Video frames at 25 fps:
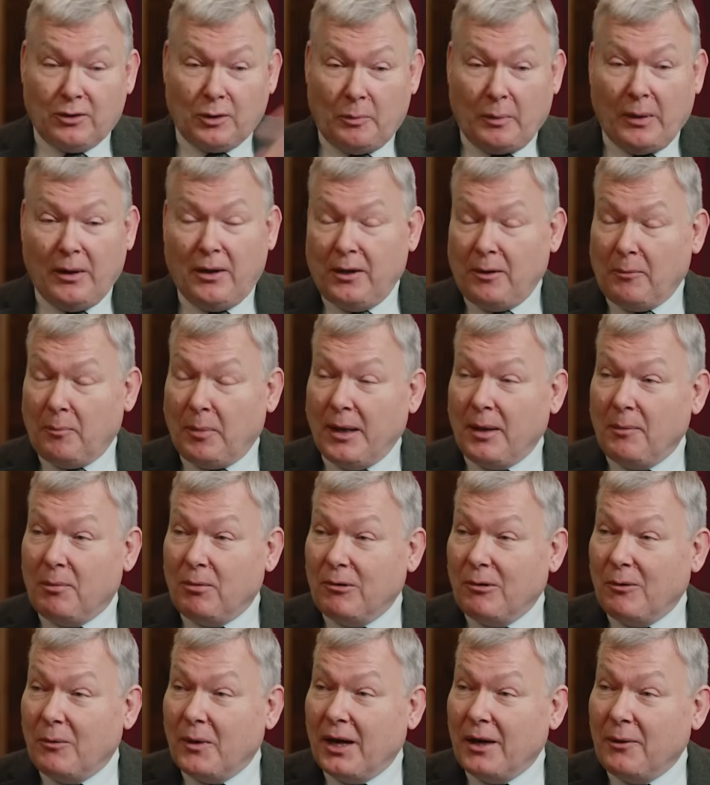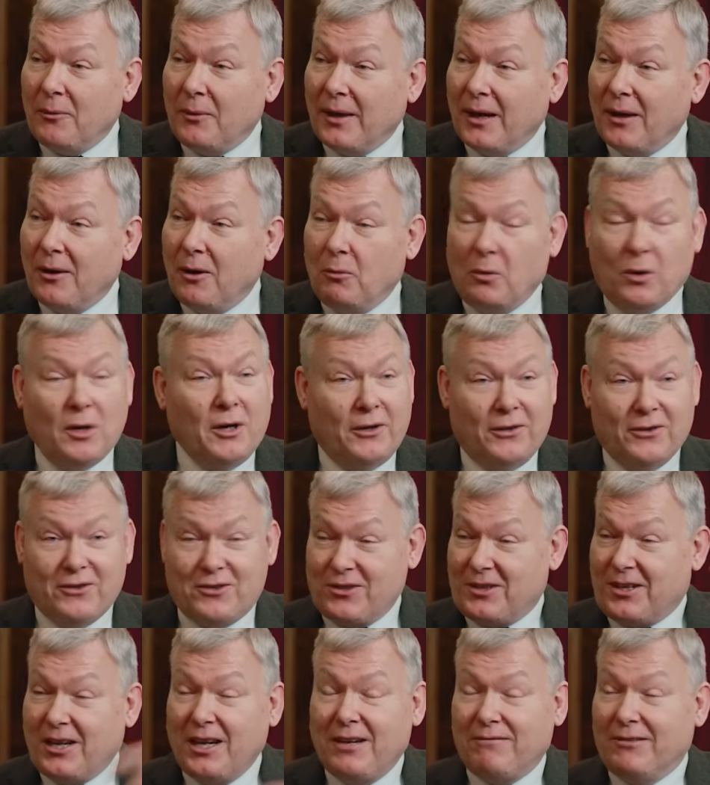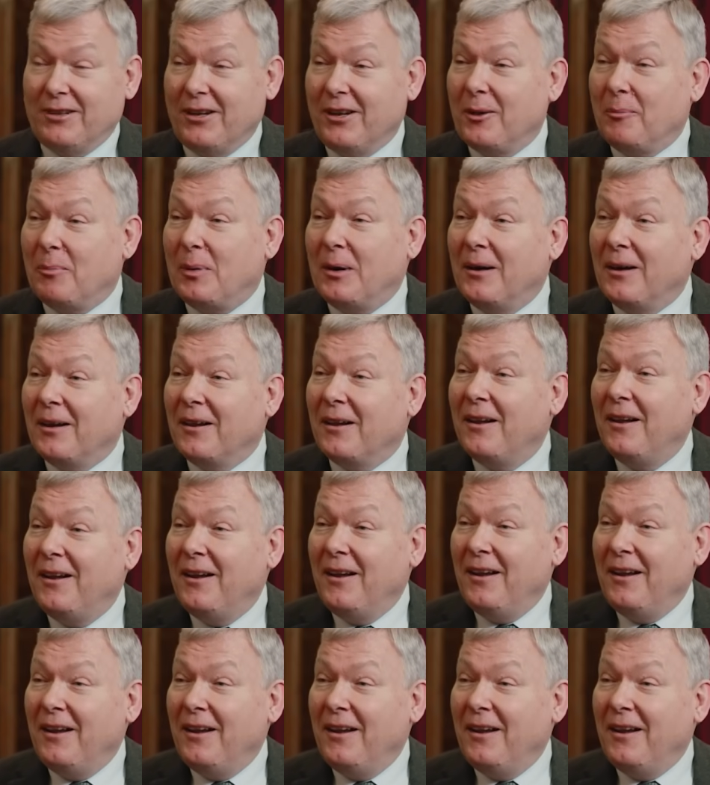the pile of paper away without a word and just gave her another pile.